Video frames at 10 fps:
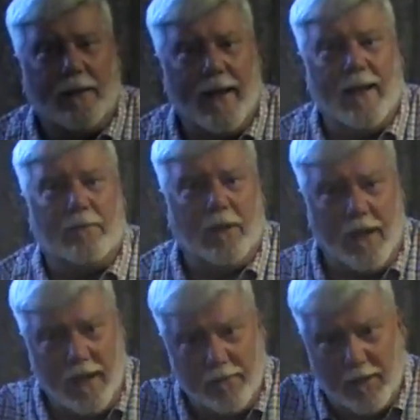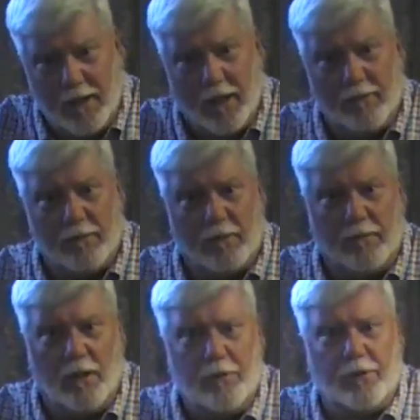time came, he gave them to
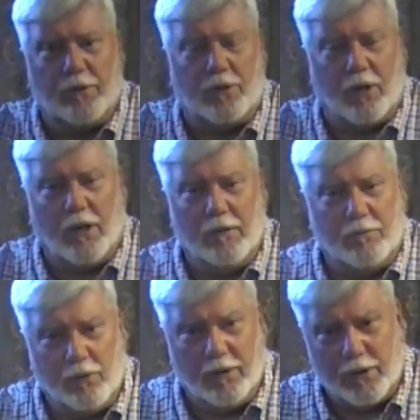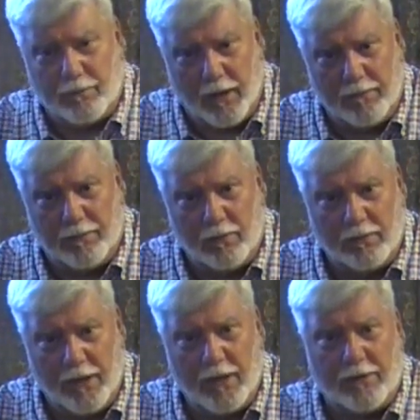Moses to give to his
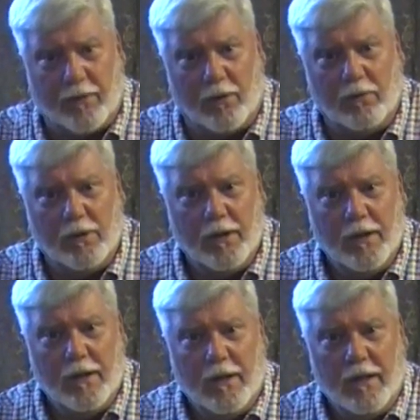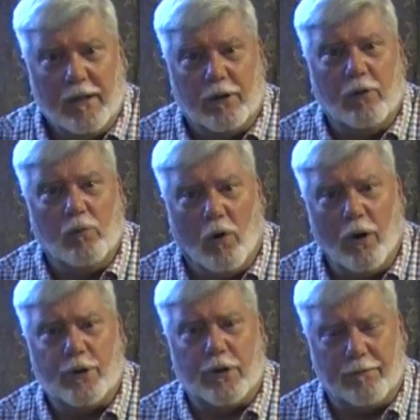people Israel to
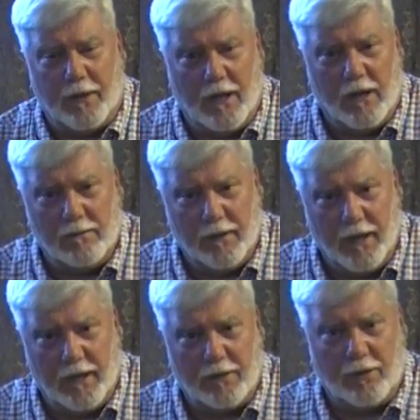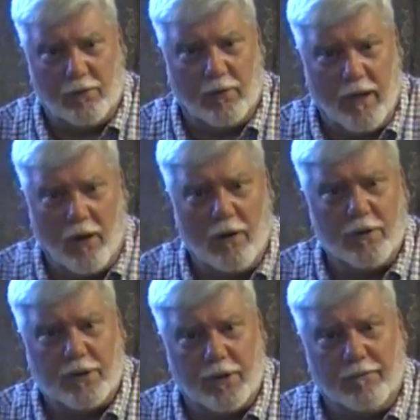worship him and to
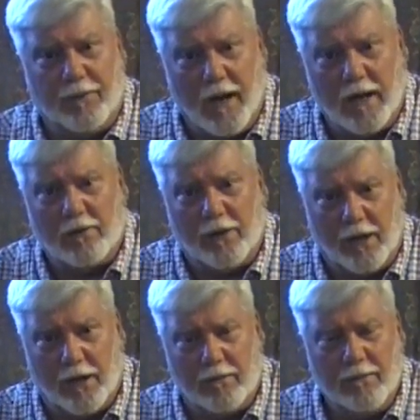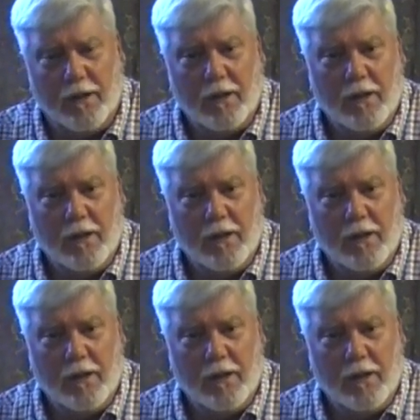rehearse and follow him